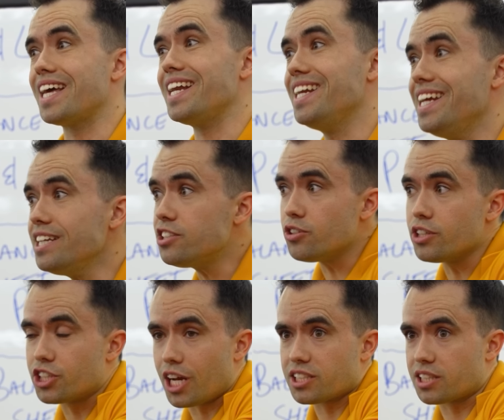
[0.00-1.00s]
they need to
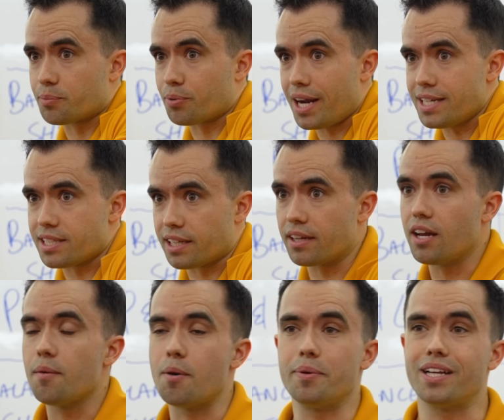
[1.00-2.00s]
adjust their pricing,
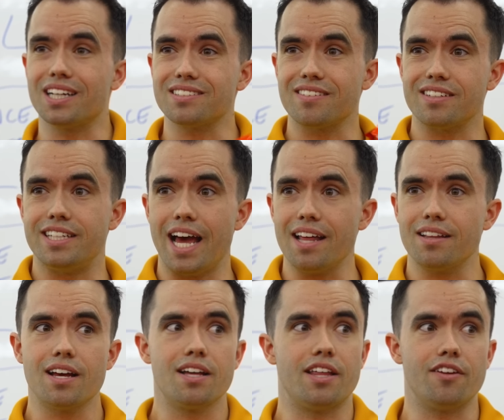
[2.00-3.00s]
but because of the
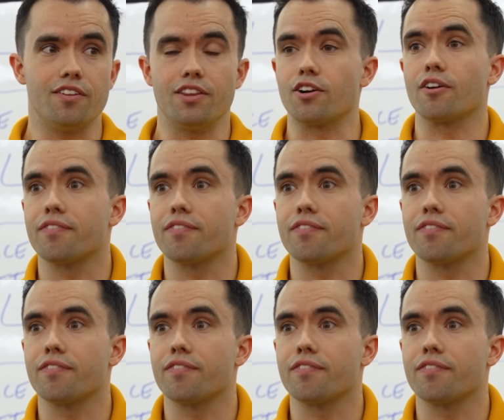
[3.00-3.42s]
debt, they, they're